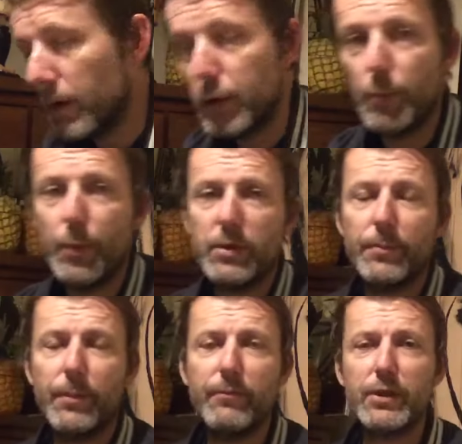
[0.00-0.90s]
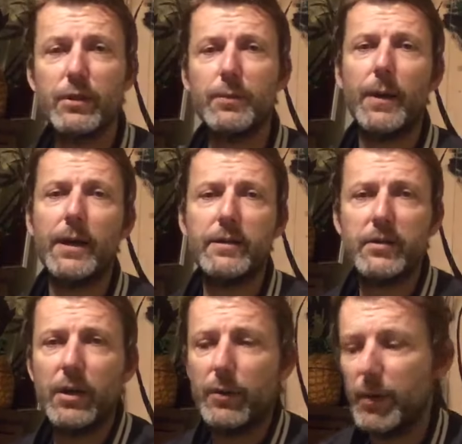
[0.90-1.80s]
Two books have been returned to
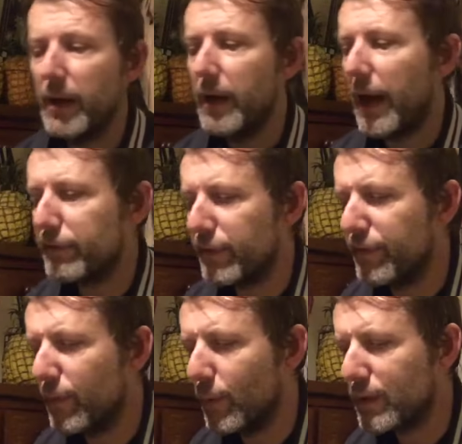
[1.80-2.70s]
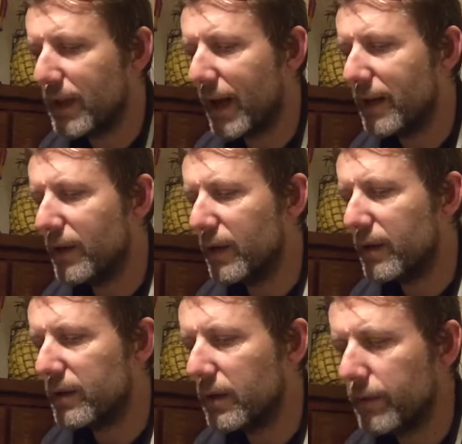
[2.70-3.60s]
Basingstoke after 48
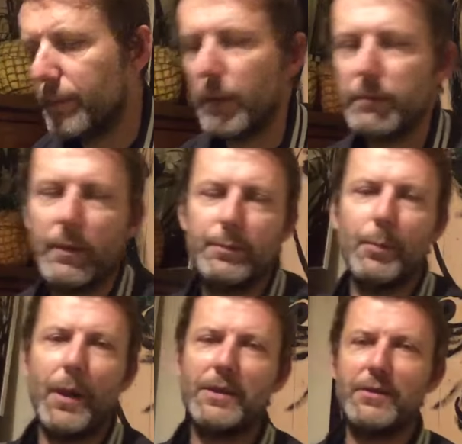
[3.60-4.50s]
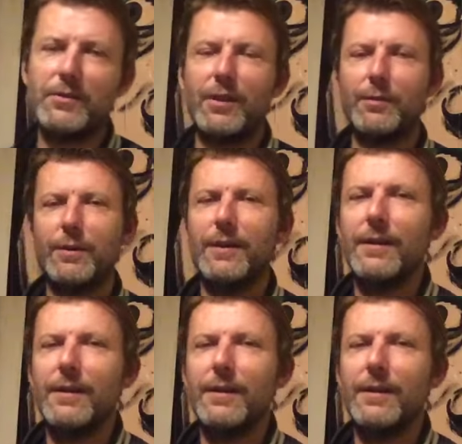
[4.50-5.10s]
years. Well, to Basingstoke.